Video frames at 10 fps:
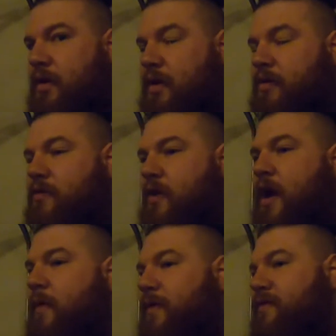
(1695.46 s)
And so
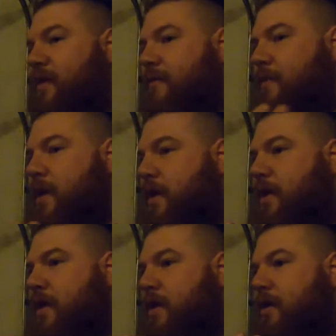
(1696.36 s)
y'all would see
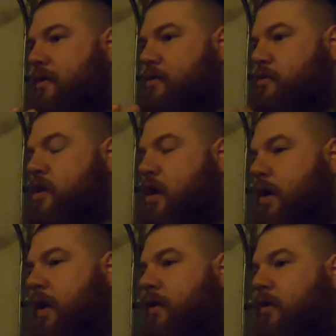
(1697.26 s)
me
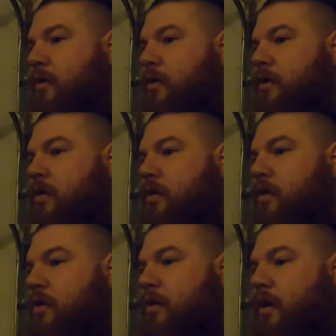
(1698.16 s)
talking,
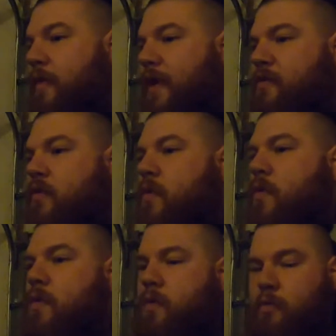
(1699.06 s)
and that's
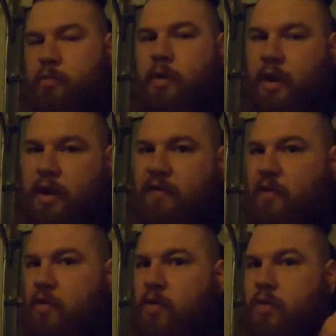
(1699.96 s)
cool. But
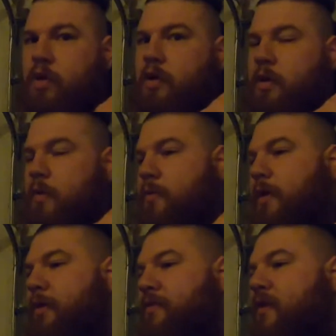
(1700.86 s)
even cooler, you would be
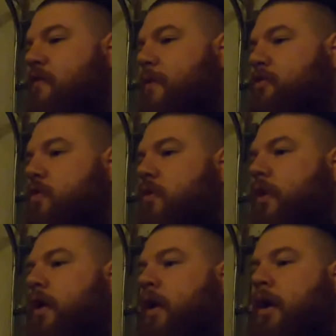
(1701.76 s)
able to see over my
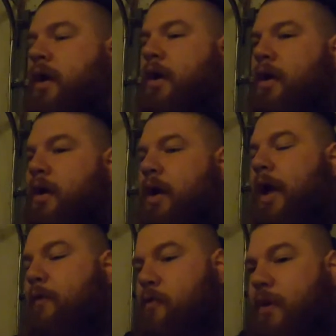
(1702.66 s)
shoulder.
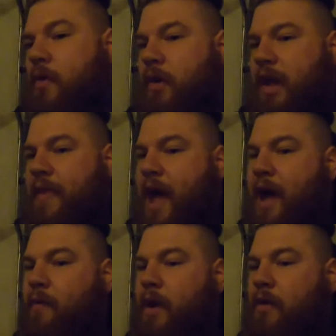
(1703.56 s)
I am going to be going down the
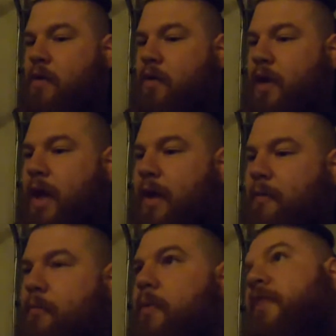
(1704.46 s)
highway a whole lot,
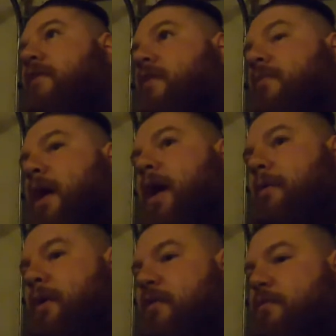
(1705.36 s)
but the view
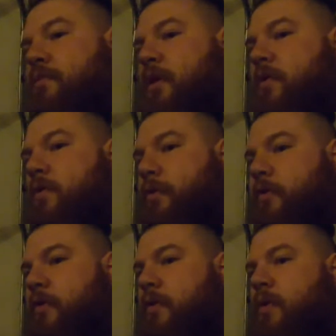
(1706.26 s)
behind me is pretty cool
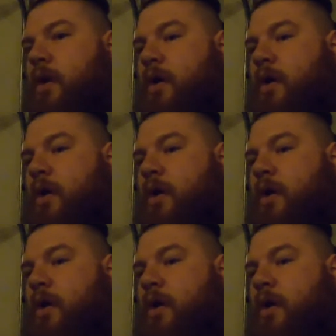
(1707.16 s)
too.